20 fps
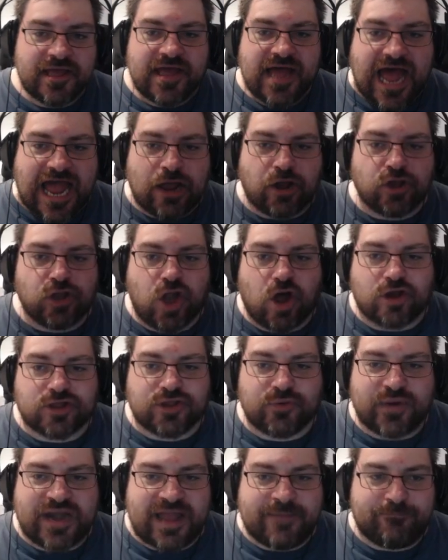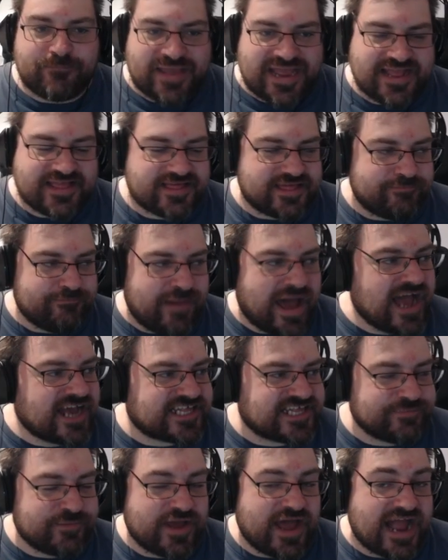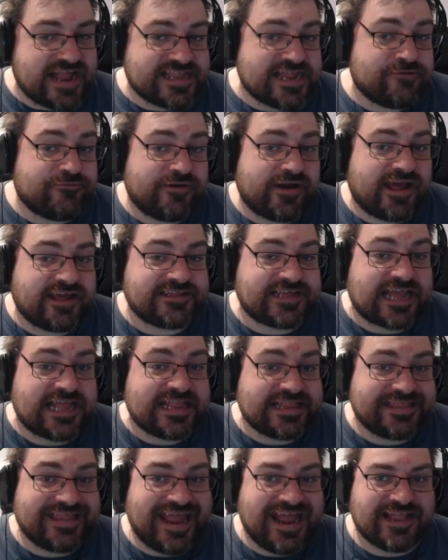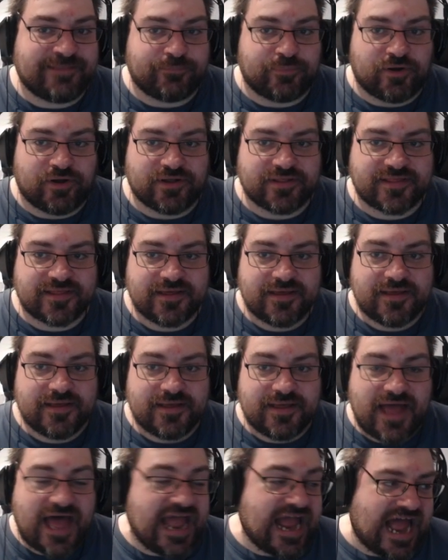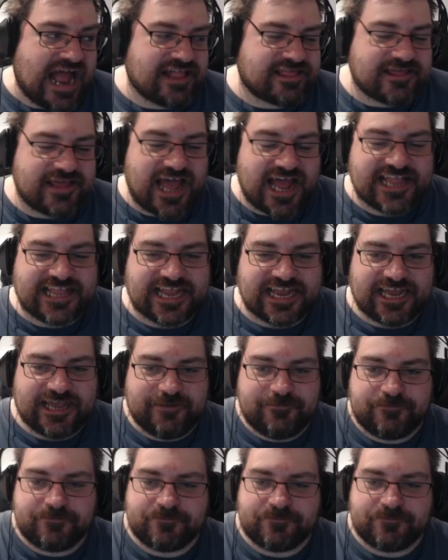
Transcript: I unlocked her when I beat Maxima. I didn't realize that it did, but I did it.